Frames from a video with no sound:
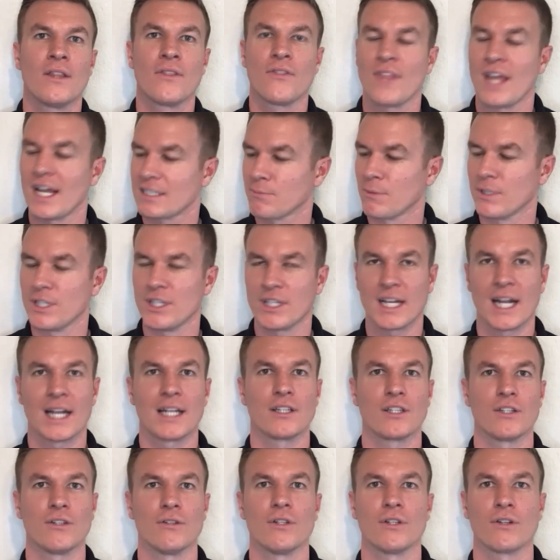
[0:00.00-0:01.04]
That's what you got
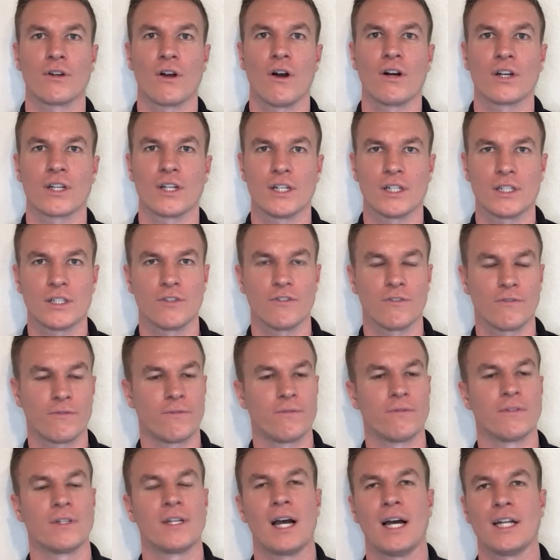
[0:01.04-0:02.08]
to do. You're all good. You've
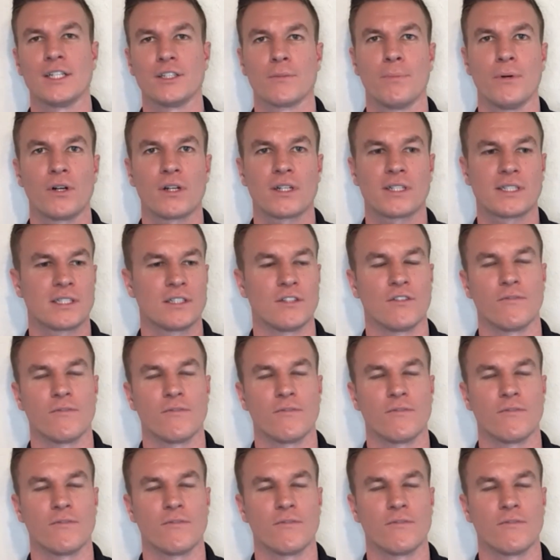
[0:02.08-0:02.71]
gotten your books,